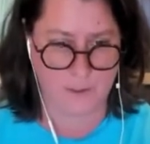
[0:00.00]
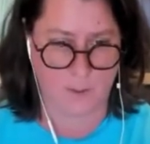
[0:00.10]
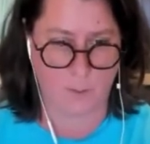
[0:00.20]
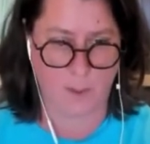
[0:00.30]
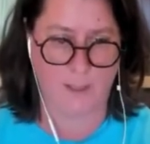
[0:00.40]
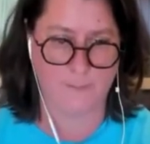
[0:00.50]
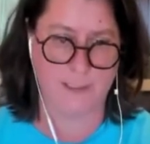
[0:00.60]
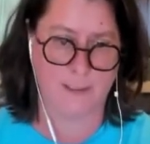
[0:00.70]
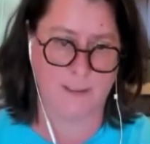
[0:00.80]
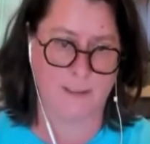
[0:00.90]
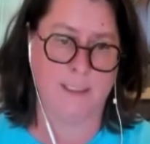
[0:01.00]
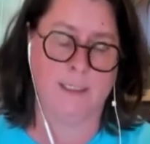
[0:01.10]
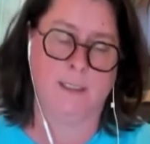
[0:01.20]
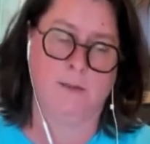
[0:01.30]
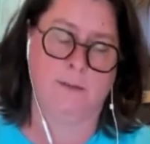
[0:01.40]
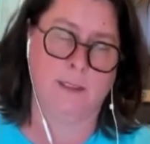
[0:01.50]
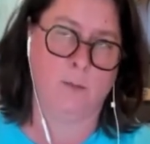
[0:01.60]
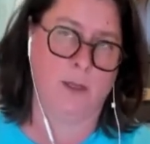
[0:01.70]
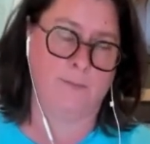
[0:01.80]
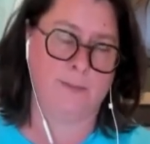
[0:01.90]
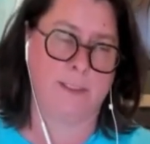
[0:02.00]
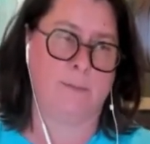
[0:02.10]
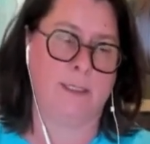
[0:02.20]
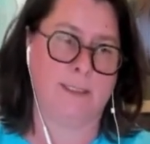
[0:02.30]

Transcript: Double opt-in. The double opt-in